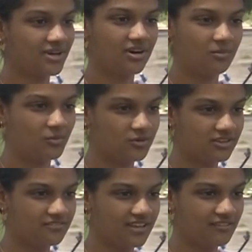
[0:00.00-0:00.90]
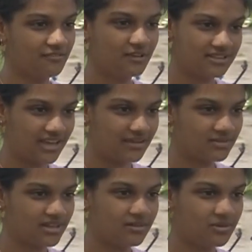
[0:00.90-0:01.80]
picks up most of their free times
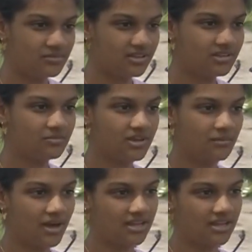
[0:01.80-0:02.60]
and helps them to keep their